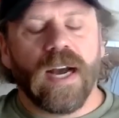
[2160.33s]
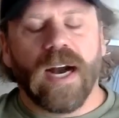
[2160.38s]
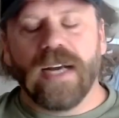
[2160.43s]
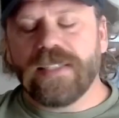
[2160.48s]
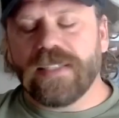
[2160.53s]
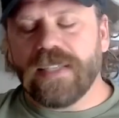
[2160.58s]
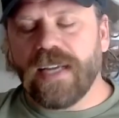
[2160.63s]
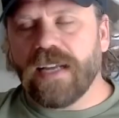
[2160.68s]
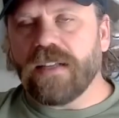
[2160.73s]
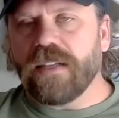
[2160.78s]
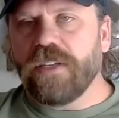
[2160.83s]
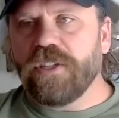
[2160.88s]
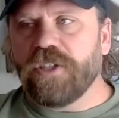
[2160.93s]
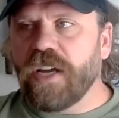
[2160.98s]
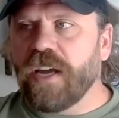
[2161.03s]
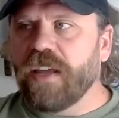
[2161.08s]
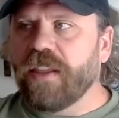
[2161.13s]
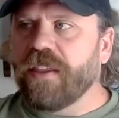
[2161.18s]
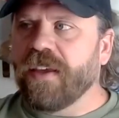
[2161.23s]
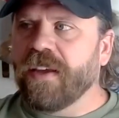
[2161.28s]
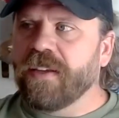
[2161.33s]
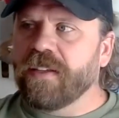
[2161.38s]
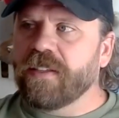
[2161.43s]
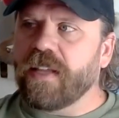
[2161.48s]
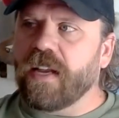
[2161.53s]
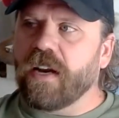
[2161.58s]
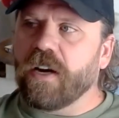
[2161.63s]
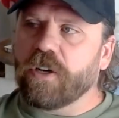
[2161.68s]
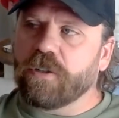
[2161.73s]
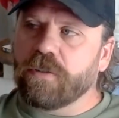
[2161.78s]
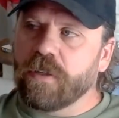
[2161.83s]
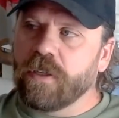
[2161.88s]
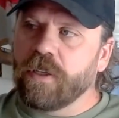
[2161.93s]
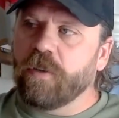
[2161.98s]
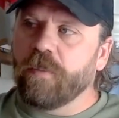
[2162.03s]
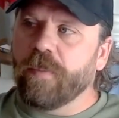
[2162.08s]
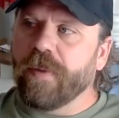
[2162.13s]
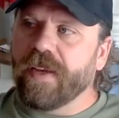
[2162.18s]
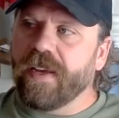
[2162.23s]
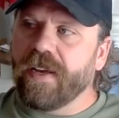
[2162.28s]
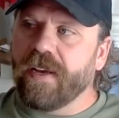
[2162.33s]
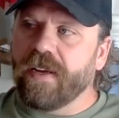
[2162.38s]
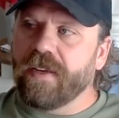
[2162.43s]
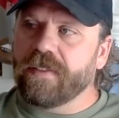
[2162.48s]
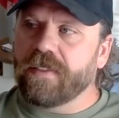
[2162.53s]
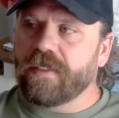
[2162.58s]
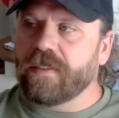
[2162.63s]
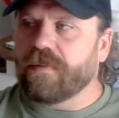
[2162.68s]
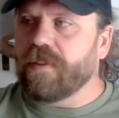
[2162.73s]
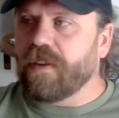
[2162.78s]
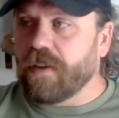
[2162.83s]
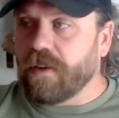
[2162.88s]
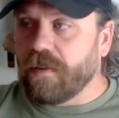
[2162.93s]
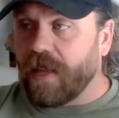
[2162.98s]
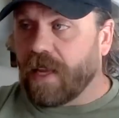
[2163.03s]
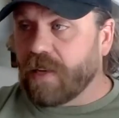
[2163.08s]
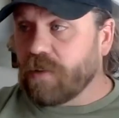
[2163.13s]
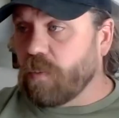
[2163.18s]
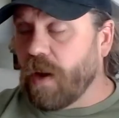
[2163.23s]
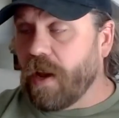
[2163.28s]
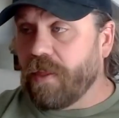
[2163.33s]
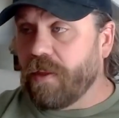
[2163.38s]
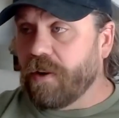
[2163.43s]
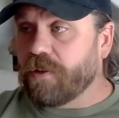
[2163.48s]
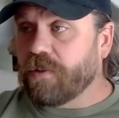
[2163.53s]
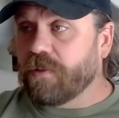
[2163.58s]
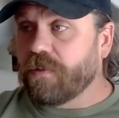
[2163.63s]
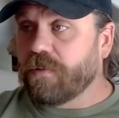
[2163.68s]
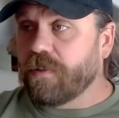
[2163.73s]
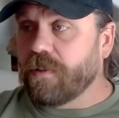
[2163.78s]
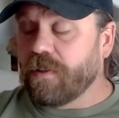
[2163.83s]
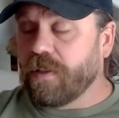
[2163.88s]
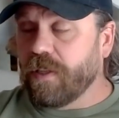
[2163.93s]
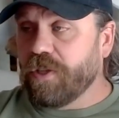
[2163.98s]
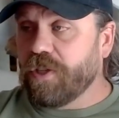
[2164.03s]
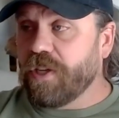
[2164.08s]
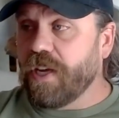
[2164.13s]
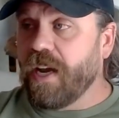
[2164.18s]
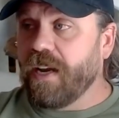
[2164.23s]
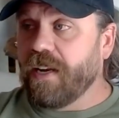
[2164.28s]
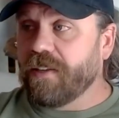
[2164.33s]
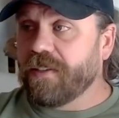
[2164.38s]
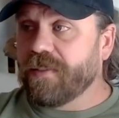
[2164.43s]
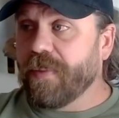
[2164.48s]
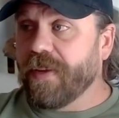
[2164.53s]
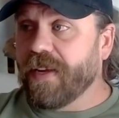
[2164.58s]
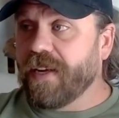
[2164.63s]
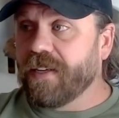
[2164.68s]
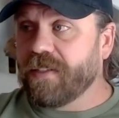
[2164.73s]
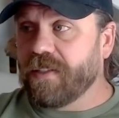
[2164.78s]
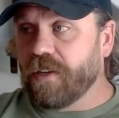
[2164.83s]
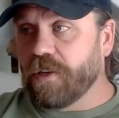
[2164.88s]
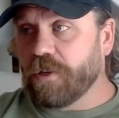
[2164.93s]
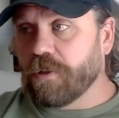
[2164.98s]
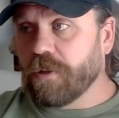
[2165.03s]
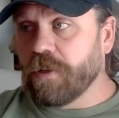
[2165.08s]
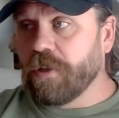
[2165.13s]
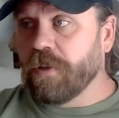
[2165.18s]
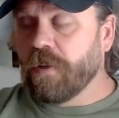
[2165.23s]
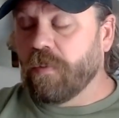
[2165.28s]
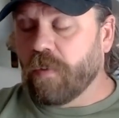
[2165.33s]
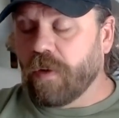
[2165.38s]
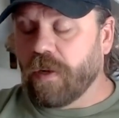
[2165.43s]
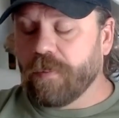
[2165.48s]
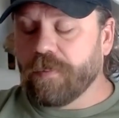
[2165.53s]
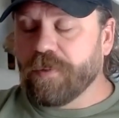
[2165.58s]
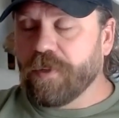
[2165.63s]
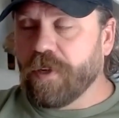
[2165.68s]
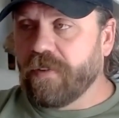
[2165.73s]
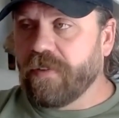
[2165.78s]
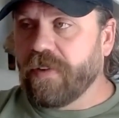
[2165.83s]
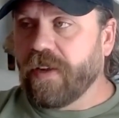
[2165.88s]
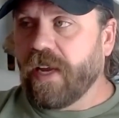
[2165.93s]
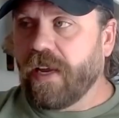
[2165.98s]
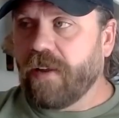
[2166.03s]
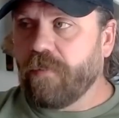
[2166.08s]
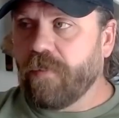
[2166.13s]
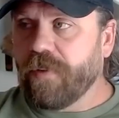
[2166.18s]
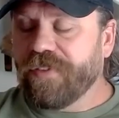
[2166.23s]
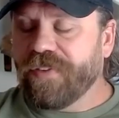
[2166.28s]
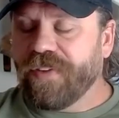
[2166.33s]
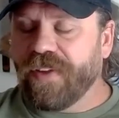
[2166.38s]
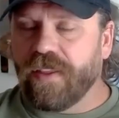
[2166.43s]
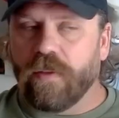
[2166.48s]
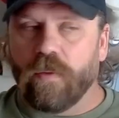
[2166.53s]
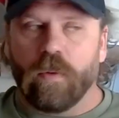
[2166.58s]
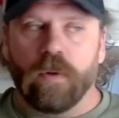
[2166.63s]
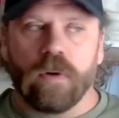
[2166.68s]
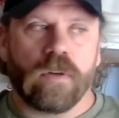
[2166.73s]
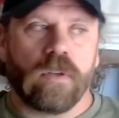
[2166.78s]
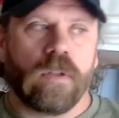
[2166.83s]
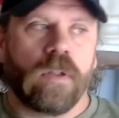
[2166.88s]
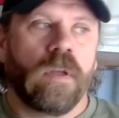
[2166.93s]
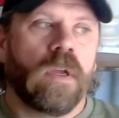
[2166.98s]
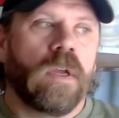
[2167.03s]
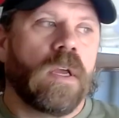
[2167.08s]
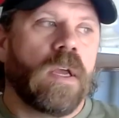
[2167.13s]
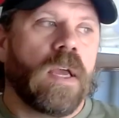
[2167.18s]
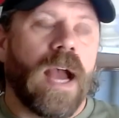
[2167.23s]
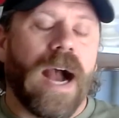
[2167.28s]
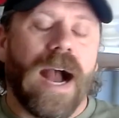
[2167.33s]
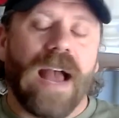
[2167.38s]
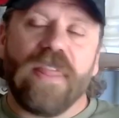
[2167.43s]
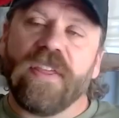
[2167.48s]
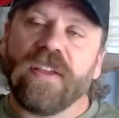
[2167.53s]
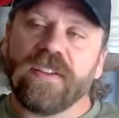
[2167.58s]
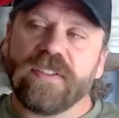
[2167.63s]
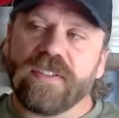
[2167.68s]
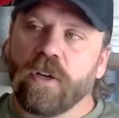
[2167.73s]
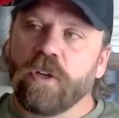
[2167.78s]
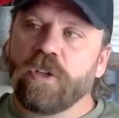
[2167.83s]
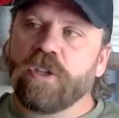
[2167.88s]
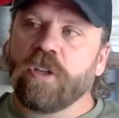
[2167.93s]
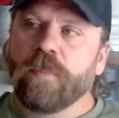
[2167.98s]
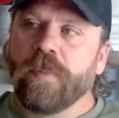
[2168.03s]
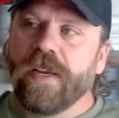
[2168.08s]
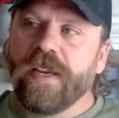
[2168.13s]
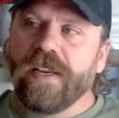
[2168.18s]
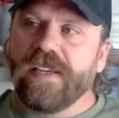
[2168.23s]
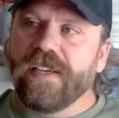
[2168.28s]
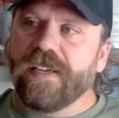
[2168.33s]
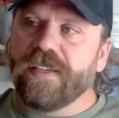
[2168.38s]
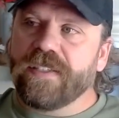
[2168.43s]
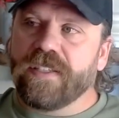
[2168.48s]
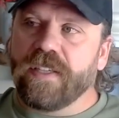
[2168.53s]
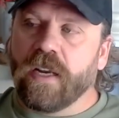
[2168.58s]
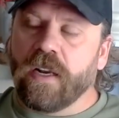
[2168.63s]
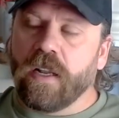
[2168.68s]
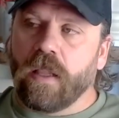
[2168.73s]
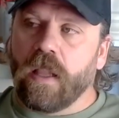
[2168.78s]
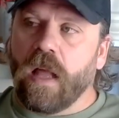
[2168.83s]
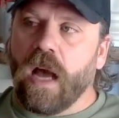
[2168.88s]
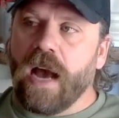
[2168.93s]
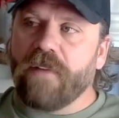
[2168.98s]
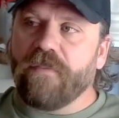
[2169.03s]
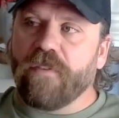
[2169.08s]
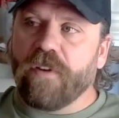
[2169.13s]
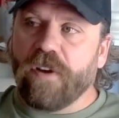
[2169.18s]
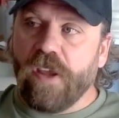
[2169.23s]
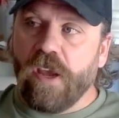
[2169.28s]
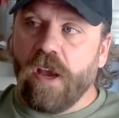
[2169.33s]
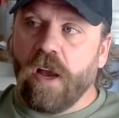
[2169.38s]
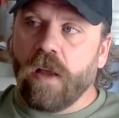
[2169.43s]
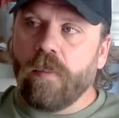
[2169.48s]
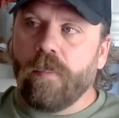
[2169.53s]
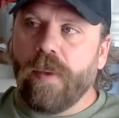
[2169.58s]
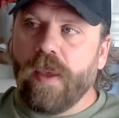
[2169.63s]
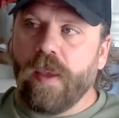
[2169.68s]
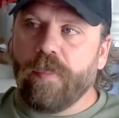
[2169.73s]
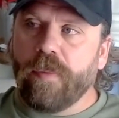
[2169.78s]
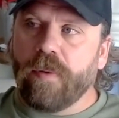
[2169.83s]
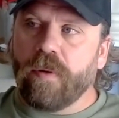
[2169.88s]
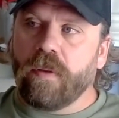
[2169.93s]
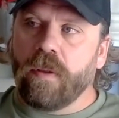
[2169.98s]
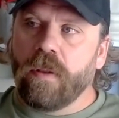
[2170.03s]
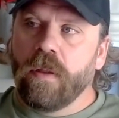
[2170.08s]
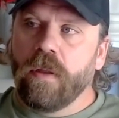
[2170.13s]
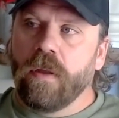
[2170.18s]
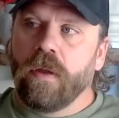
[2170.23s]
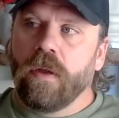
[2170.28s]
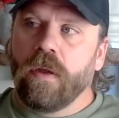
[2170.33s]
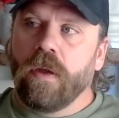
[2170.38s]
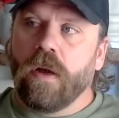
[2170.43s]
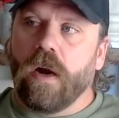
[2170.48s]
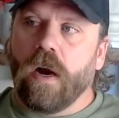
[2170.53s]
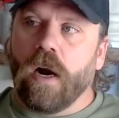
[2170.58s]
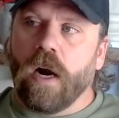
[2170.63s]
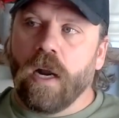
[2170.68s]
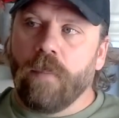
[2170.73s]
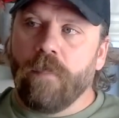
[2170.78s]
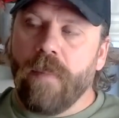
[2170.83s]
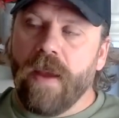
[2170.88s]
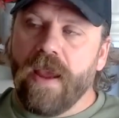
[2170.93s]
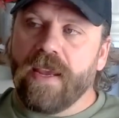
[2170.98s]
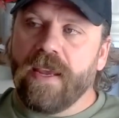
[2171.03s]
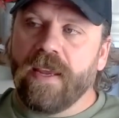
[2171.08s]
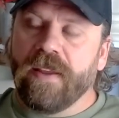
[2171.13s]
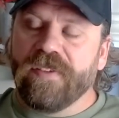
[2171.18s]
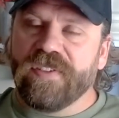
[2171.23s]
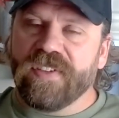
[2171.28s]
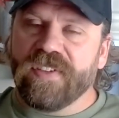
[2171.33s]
I say cliche things that are true because that's why they're cliched. It's because they're true and we're observing it. We see it in the world. I think social media has done a lot for young people on making